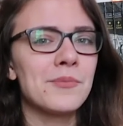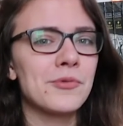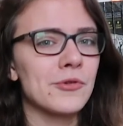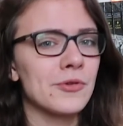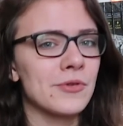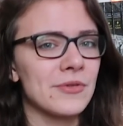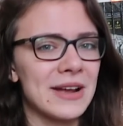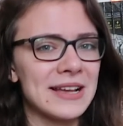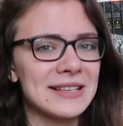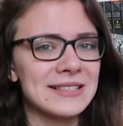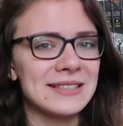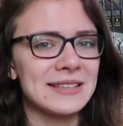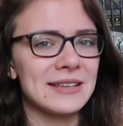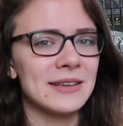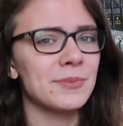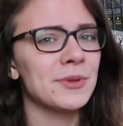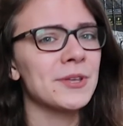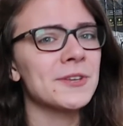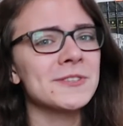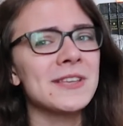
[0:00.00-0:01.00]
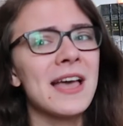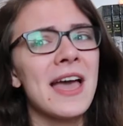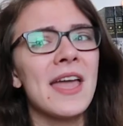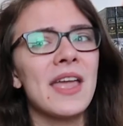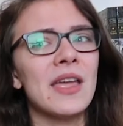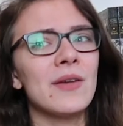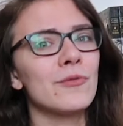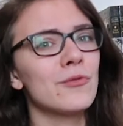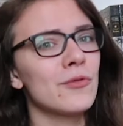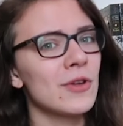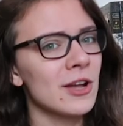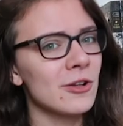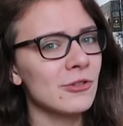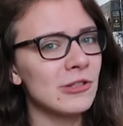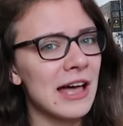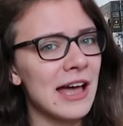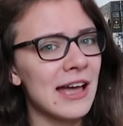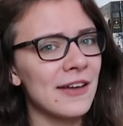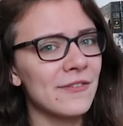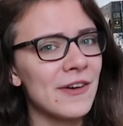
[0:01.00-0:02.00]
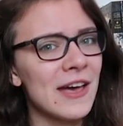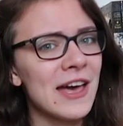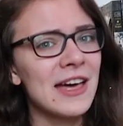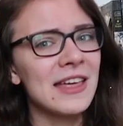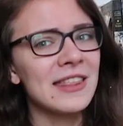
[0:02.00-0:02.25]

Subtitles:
progressing, because in real life,